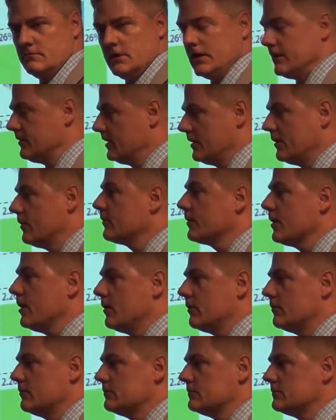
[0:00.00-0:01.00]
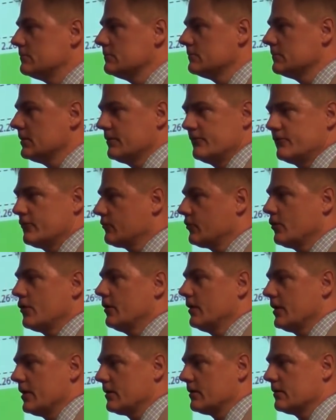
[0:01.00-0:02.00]
And they don't know. They just
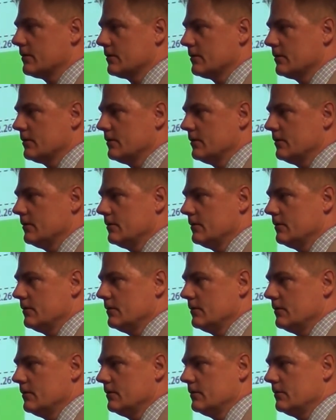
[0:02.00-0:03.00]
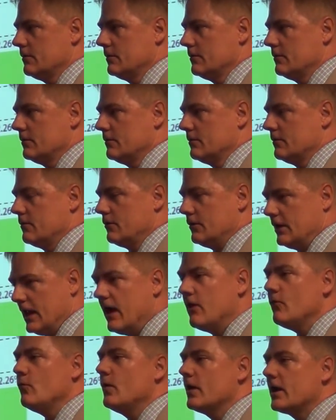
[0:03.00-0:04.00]
heard it.
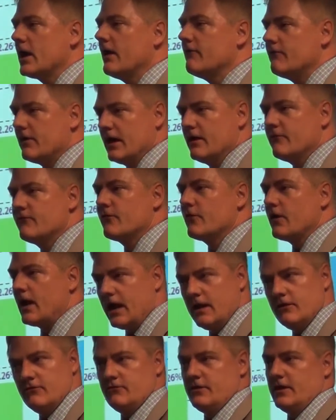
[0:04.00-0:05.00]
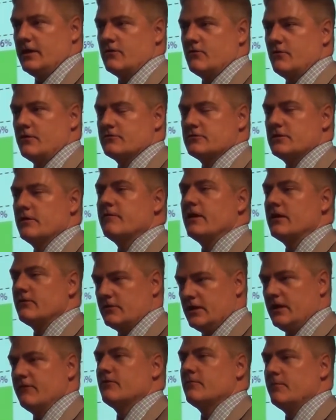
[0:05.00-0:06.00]
No one I've ever asked that question of has
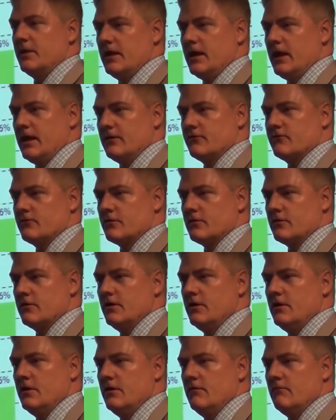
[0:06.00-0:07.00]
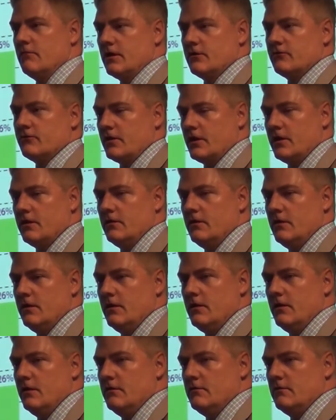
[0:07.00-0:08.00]
given me an answer. I say,
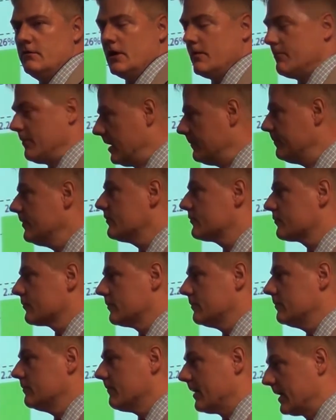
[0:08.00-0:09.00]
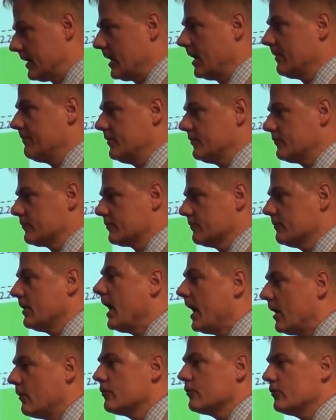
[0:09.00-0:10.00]
it might be true, it might not be true.
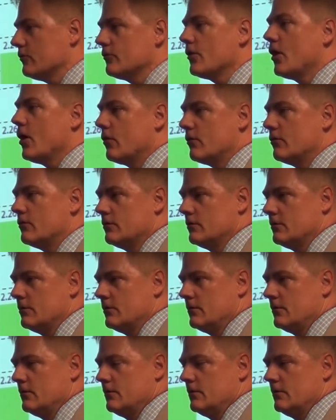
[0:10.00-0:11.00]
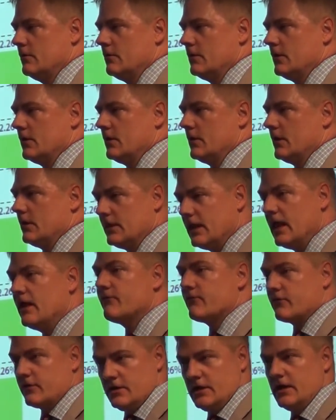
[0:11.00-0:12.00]
How do you know? And
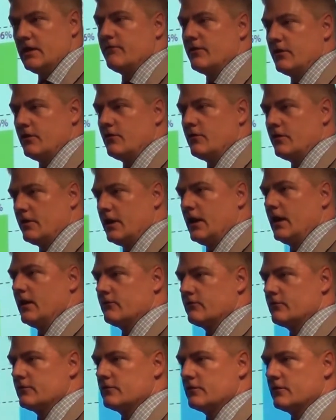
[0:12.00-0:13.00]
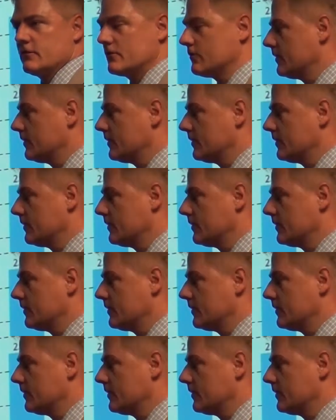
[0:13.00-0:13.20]
never have I heard an answer to the